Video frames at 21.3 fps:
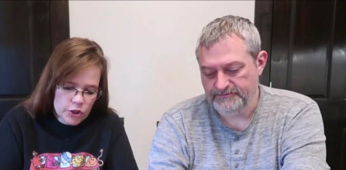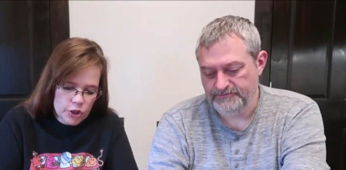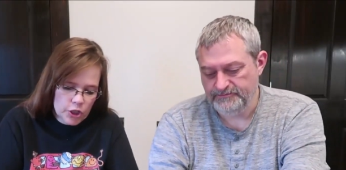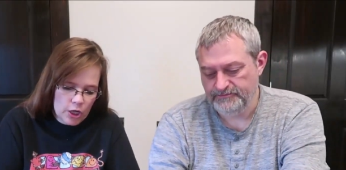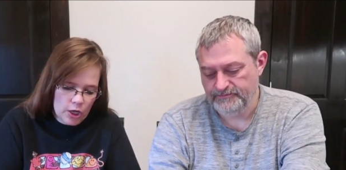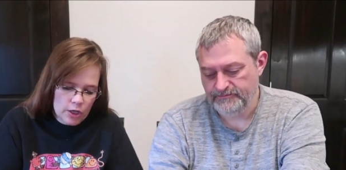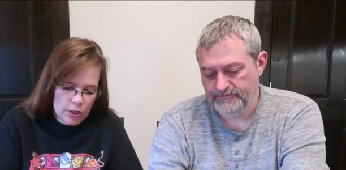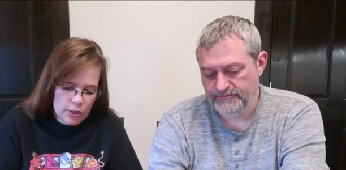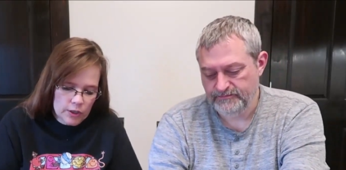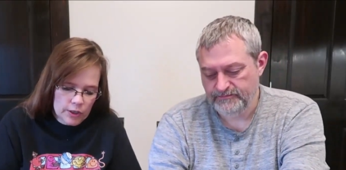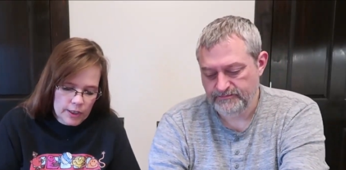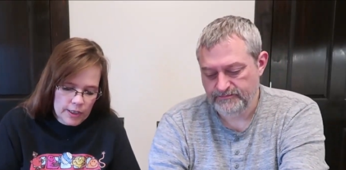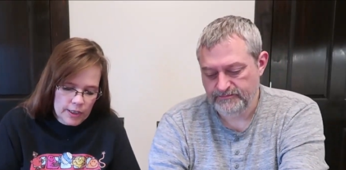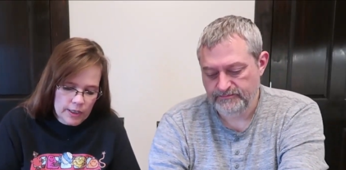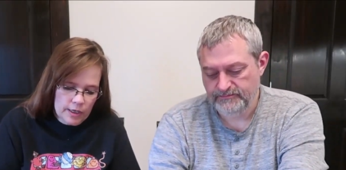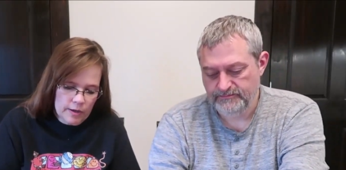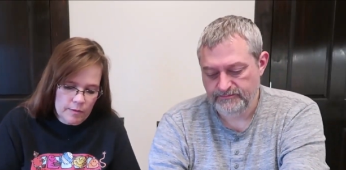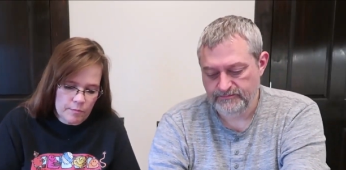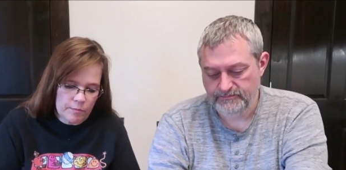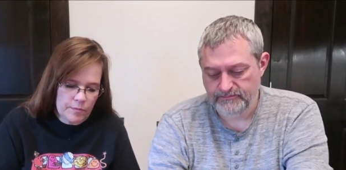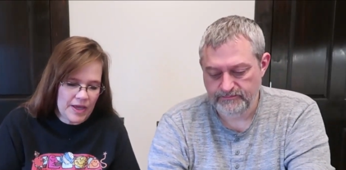
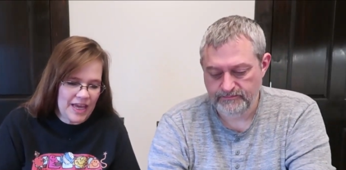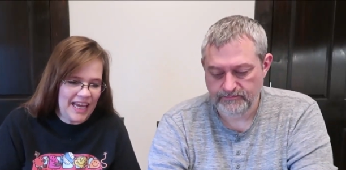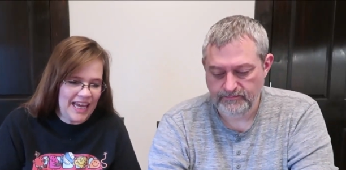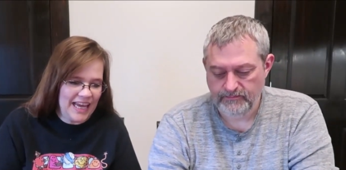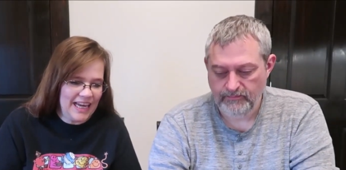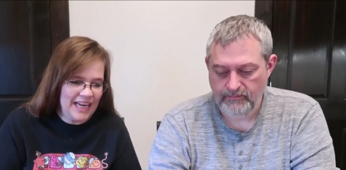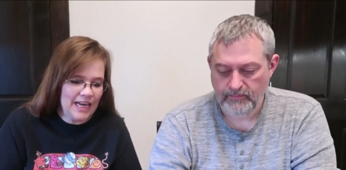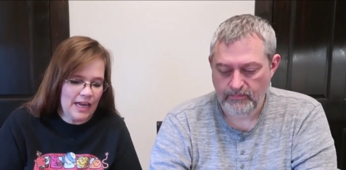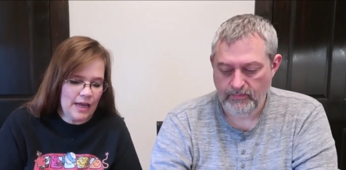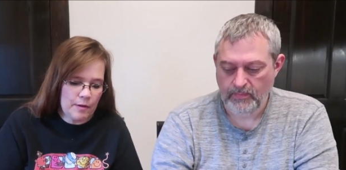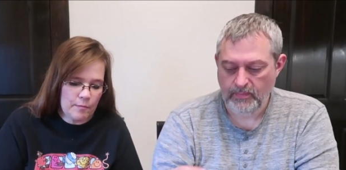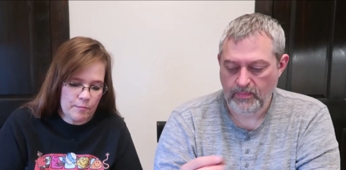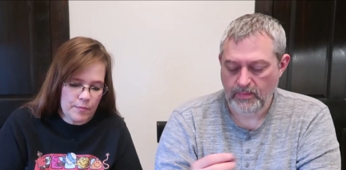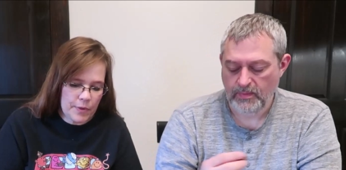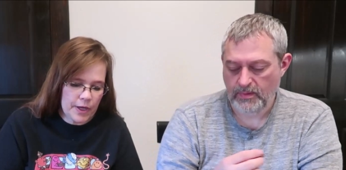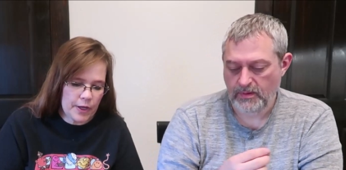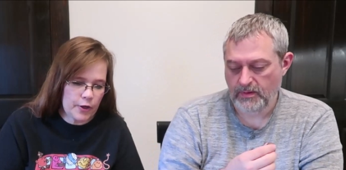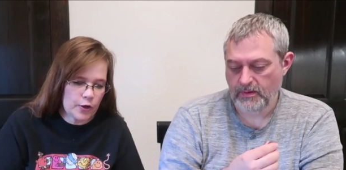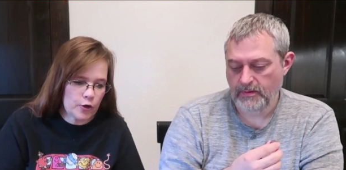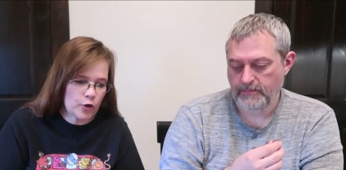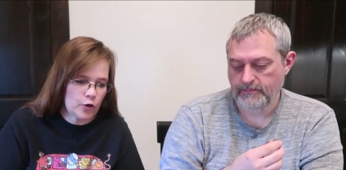Speaker 1: chocolate, peanut
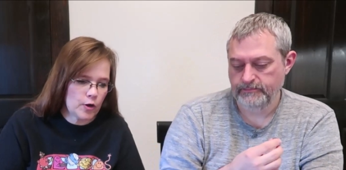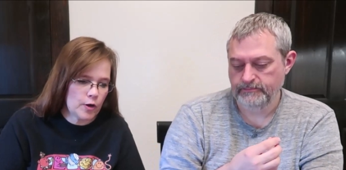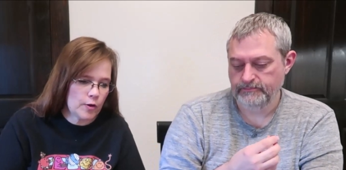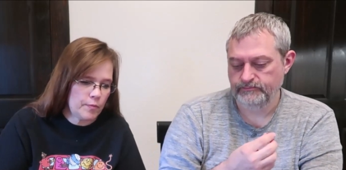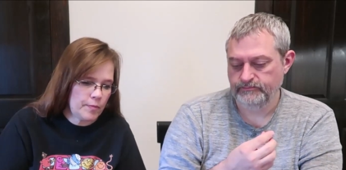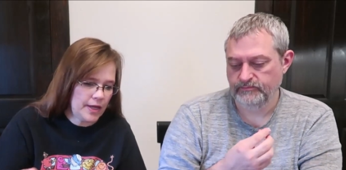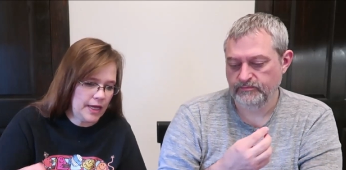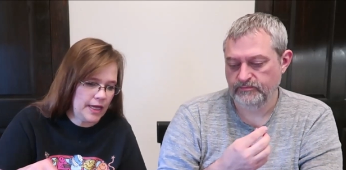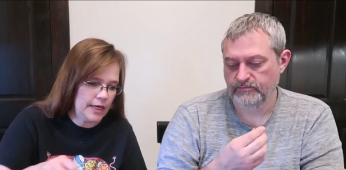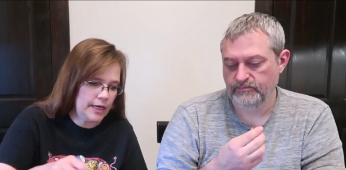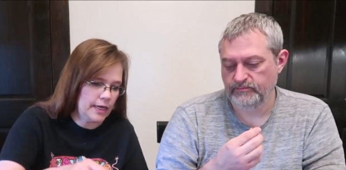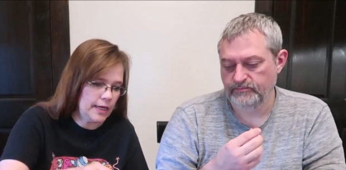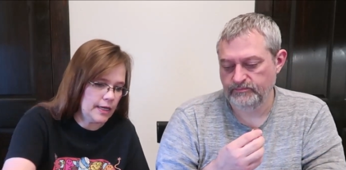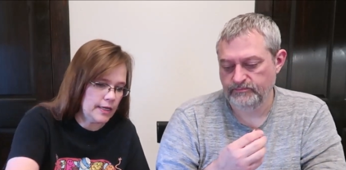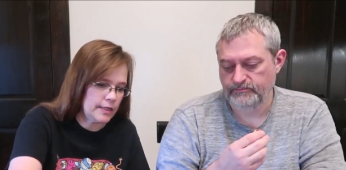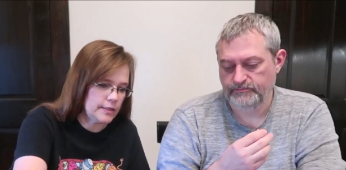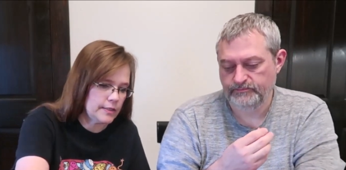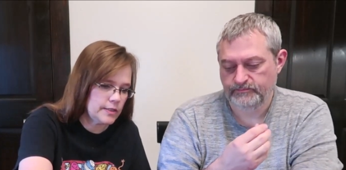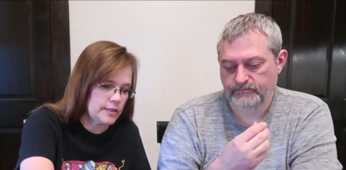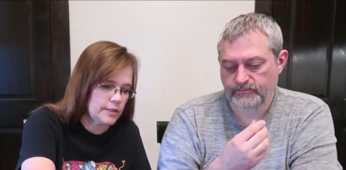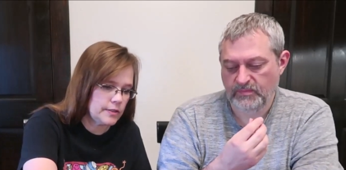butter,
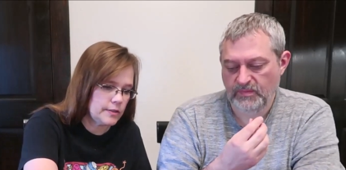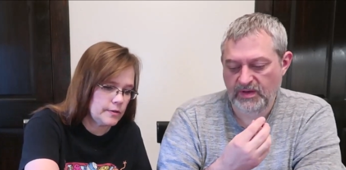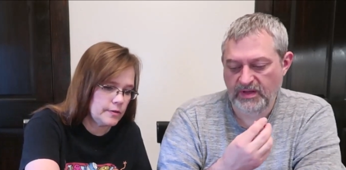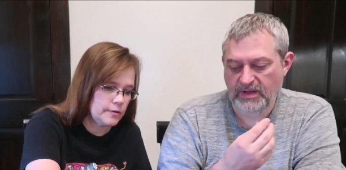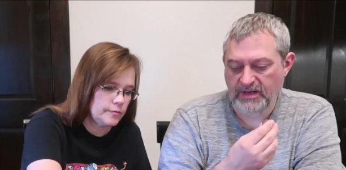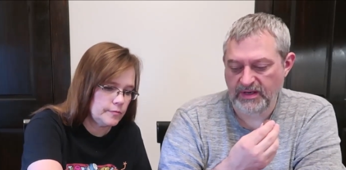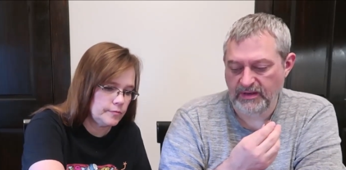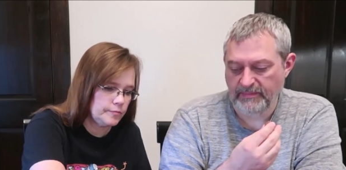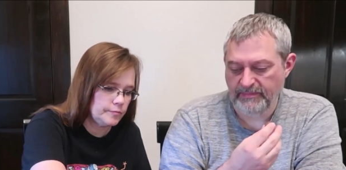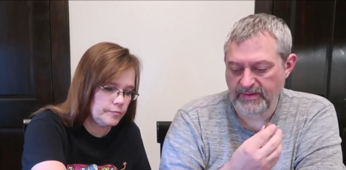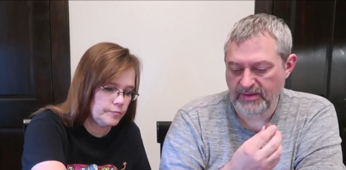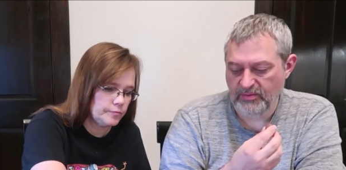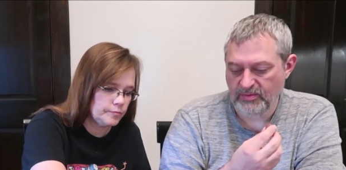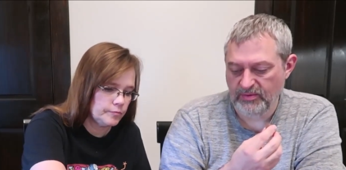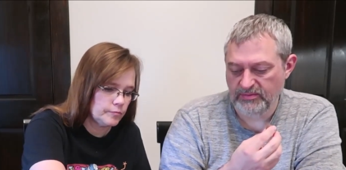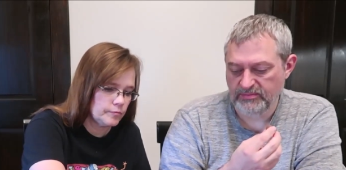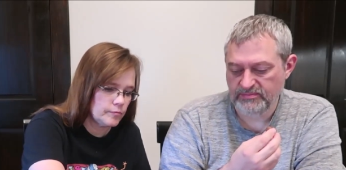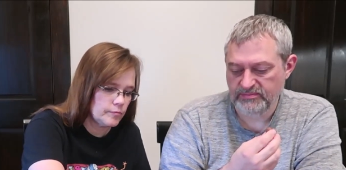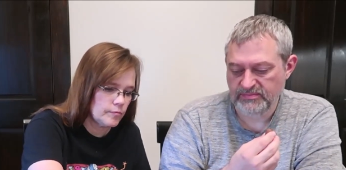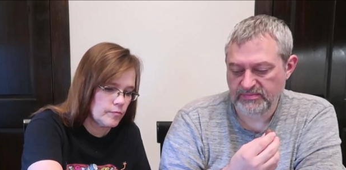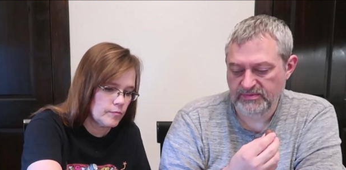peanuts.
Speaker 2: Yeah, you got a big
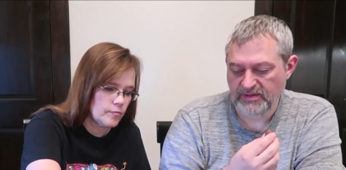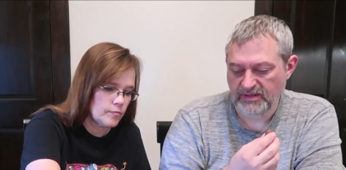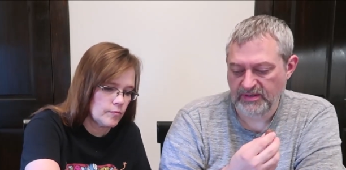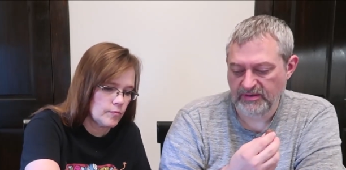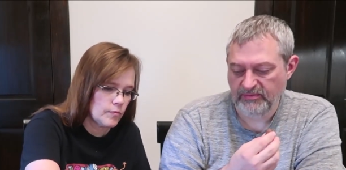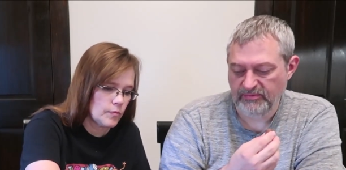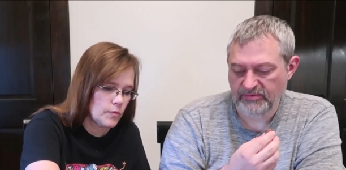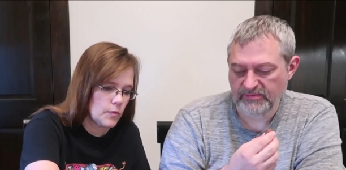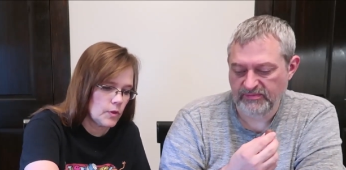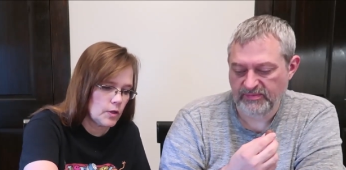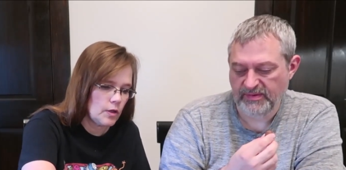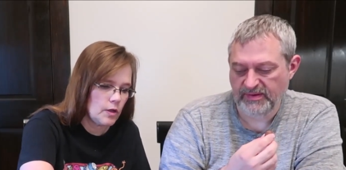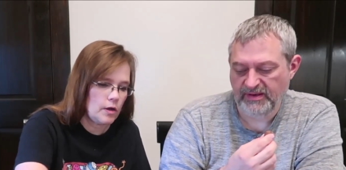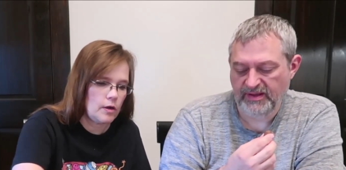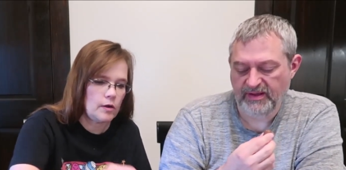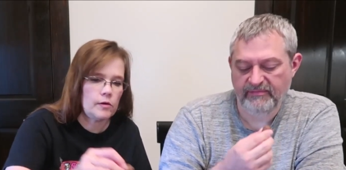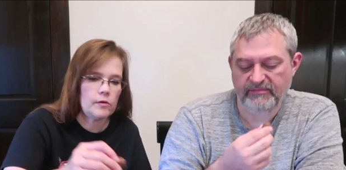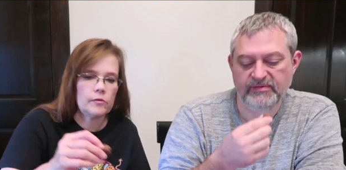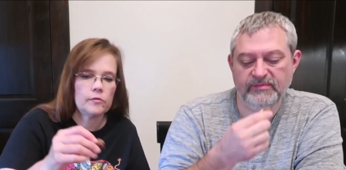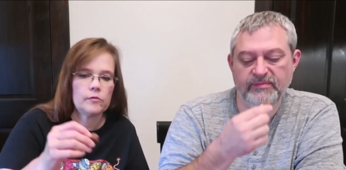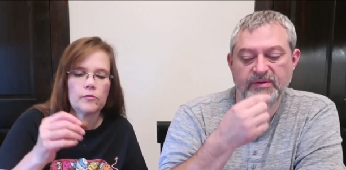one. The little ones might not
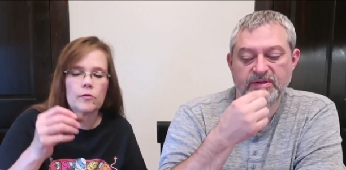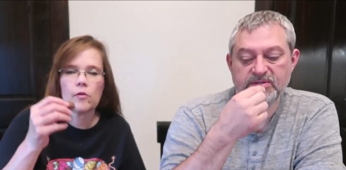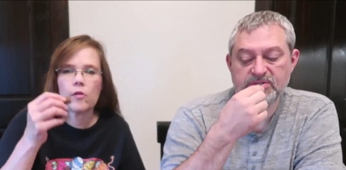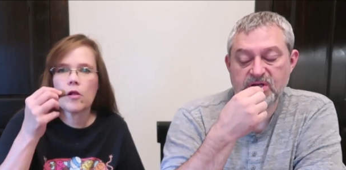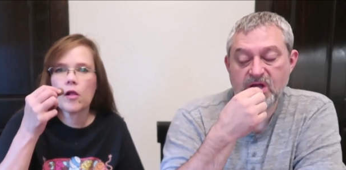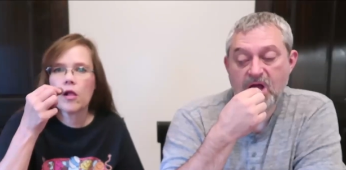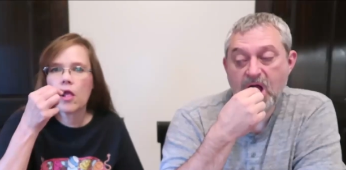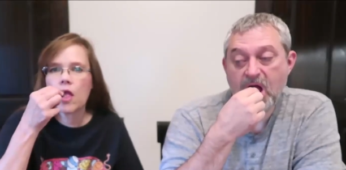have as much.